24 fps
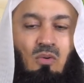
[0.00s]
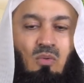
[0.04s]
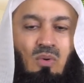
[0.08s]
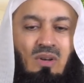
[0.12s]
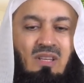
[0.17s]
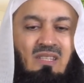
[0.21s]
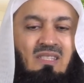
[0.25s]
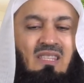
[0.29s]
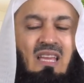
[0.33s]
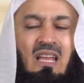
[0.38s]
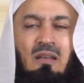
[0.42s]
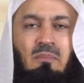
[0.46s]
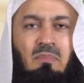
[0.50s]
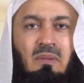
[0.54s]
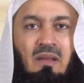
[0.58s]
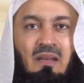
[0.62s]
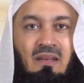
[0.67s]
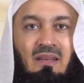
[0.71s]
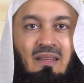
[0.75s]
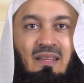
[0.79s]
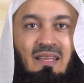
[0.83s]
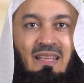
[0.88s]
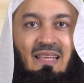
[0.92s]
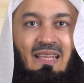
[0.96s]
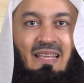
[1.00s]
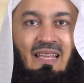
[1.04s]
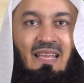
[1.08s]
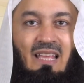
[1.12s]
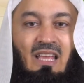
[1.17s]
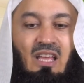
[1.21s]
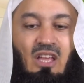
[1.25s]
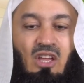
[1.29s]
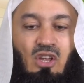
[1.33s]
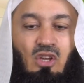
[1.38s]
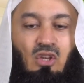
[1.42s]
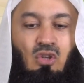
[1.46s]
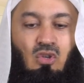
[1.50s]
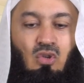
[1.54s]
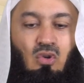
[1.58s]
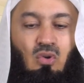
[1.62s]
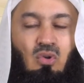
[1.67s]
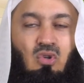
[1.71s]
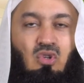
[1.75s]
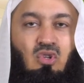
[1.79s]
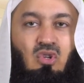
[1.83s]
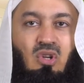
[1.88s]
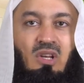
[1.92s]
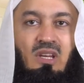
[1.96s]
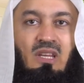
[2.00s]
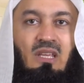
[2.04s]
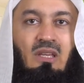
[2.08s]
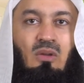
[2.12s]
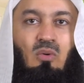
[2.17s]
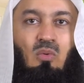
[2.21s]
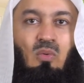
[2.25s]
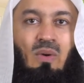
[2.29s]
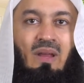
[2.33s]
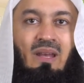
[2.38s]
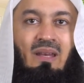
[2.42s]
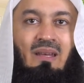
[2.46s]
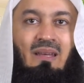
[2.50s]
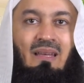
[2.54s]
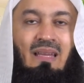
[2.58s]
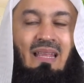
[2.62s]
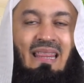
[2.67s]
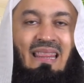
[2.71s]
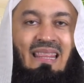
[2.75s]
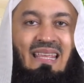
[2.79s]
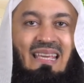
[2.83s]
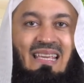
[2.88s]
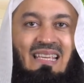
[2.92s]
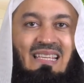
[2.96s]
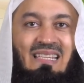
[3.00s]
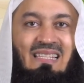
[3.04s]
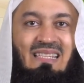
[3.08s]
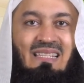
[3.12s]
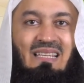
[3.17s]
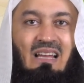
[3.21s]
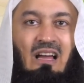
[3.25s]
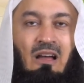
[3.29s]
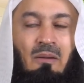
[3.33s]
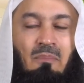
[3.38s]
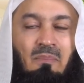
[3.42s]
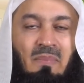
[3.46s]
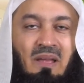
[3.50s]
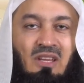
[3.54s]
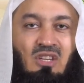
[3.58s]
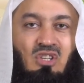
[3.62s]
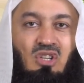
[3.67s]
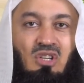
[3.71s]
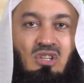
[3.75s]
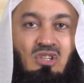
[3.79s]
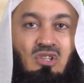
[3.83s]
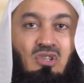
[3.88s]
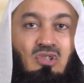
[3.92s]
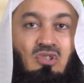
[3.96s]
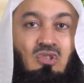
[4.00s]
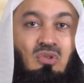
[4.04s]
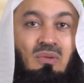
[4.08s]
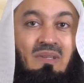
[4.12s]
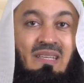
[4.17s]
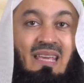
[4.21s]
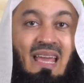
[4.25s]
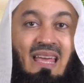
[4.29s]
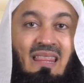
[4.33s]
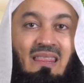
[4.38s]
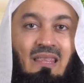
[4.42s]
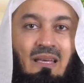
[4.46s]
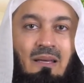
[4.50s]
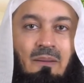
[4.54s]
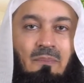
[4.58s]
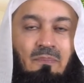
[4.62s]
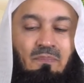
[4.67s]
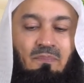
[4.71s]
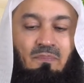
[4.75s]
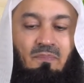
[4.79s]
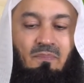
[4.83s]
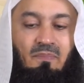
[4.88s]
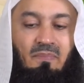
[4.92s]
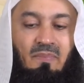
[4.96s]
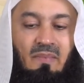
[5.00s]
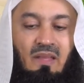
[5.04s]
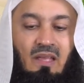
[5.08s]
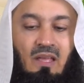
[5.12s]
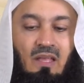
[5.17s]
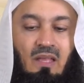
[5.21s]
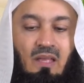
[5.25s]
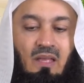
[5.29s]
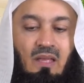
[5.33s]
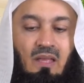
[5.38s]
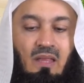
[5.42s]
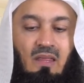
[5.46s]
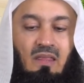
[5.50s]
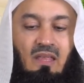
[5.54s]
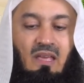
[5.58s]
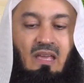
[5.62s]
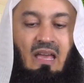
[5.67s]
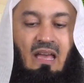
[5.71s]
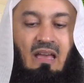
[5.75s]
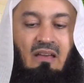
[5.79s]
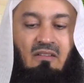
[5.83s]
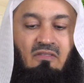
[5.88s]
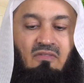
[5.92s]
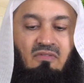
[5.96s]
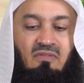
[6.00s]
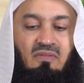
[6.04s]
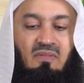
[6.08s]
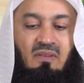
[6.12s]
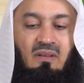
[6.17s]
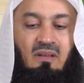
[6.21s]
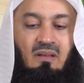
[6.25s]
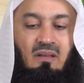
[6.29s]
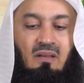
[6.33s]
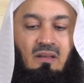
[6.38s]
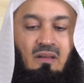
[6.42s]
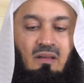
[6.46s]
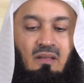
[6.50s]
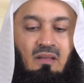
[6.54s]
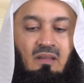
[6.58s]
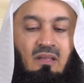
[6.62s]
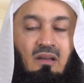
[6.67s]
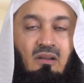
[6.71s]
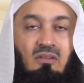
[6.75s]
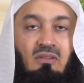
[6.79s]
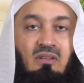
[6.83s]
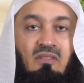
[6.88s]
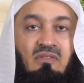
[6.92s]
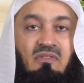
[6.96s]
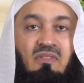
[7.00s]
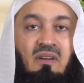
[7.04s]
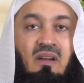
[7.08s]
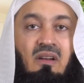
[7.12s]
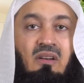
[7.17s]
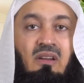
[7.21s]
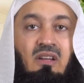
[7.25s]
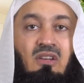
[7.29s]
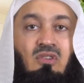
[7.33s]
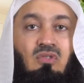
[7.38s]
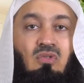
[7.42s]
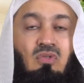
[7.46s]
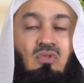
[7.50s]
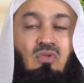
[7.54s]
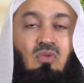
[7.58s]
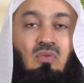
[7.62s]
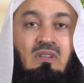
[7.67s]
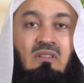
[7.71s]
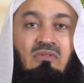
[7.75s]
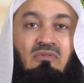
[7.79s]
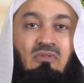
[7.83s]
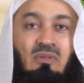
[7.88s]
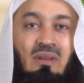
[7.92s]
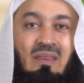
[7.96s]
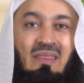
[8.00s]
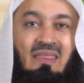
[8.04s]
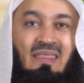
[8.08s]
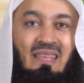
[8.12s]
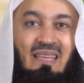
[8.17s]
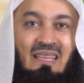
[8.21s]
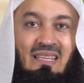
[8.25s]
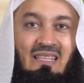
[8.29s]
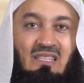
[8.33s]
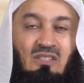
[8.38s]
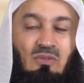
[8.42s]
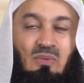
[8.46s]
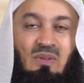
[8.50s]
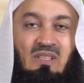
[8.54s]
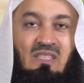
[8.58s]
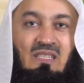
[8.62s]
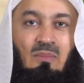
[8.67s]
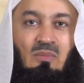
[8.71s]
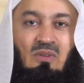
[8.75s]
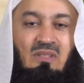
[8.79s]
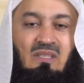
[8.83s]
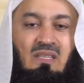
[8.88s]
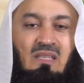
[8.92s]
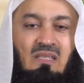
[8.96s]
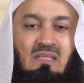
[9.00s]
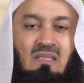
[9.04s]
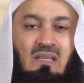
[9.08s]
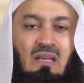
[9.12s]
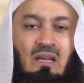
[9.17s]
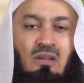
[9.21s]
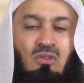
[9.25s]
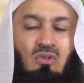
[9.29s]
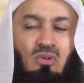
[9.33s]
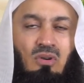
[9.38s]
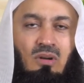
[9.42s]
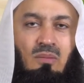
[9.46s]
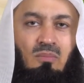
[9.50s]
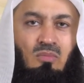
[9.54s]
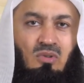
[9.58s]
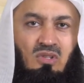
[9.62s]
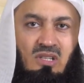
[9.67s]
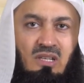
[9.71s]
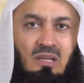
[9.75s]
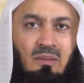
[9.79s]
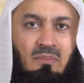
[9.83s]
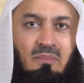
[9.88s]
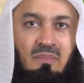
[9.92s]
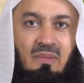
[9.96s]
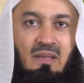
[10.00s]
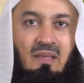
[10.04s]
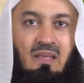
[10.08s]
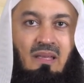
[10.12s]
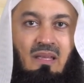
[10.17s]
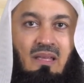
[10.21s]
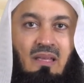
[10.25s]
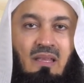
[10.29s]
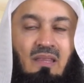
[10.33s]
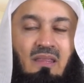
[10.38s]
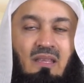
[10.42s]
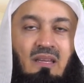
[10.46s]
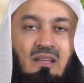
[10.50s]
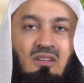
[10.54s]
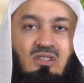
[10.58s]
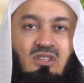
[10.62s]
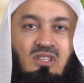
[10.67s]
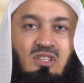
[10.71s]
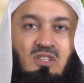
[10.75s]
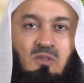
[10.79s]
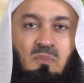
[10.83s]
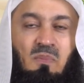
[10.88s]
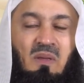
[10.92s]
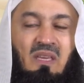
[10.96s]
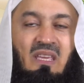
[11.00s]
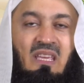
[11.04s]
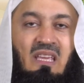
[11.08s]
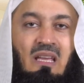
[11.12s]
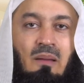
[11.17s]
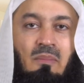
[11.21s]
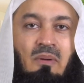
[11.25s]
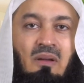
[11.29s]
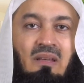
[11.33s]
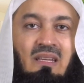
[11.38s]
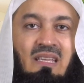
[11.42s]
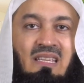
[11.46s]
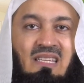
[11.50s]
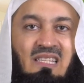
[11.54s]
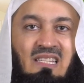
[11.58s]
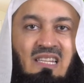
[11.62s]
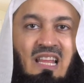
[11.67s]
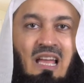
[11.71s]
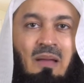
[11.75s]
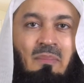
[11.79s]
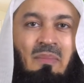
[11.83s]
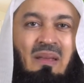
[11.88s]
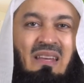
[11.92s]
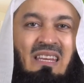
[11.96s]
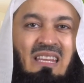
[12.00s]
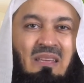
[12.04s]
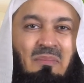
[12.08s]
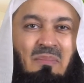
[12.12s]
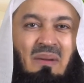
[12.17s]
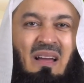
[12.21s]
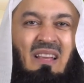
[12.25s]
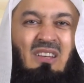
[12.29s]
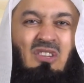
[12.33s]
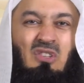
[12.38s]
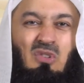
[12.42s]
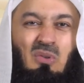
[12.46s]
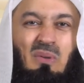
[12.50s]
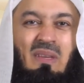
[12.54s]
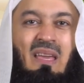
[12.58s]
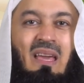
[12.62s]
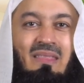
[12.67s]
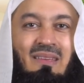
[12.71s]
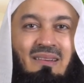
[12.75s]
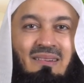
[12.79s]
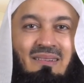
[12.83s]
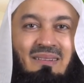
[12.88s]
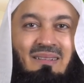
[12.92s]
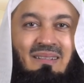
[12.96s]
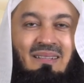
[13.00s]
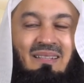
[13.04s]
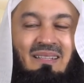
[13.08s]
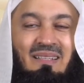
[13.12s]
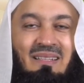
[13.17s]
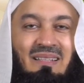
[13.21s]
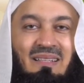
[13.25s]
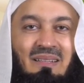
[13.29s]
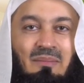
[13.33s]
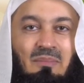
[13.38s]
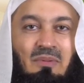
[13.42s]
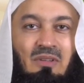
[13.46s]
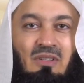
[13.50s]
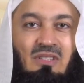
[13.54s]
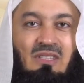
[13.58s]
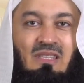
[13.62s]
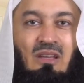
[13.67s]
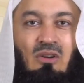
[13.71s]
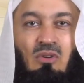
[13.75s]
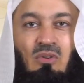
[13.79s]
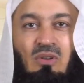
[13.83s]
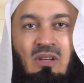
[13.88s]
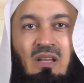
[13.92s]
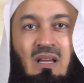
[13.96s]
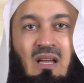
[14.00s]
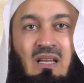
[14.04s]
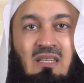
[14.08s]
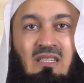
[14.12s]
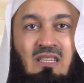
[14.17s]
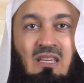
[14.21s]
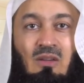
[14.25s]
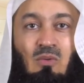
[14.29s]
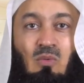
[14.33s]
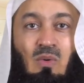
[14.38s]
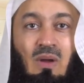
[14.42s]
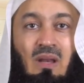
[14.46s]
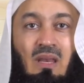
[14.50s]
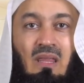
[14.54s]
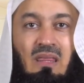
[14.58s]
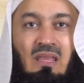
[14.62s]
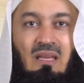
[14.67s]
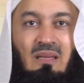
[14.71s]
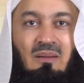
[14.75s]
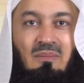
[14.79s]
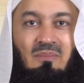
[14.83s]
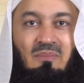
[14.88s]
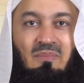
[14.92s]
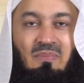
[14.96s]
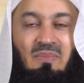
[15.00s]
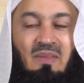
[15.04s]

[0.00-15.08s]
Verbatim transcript: What does that mean? Usually, when these are mentioned together, they have, they are referring to two different things. When someone says, "Are you a Muslim?" they are just speaking about Islam and Iman together, because they're only asking one thing.